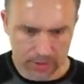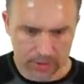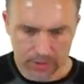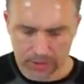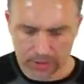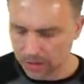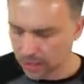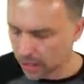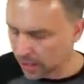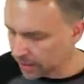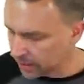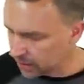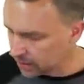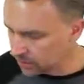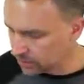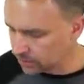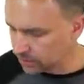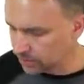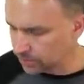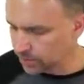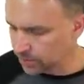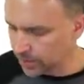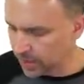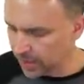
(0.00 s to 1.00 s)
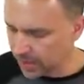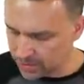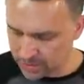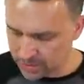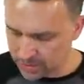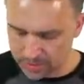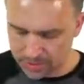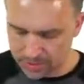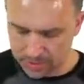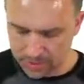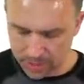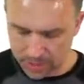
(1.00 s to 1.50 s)
I could paste
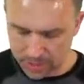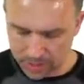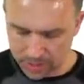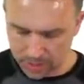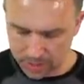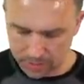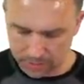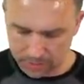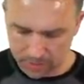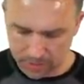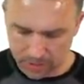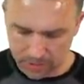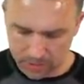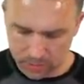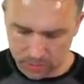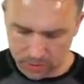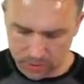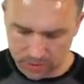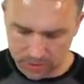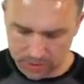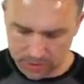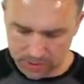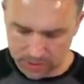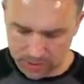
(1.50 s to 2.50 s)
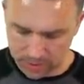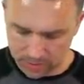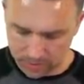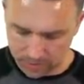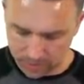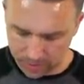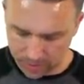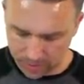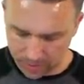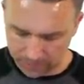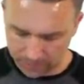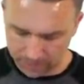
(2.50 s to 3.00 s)
this link in if you guys want to see it,
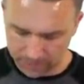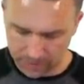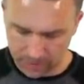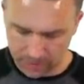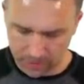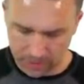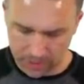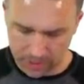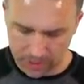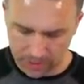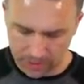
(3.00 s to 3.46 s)
but I feel like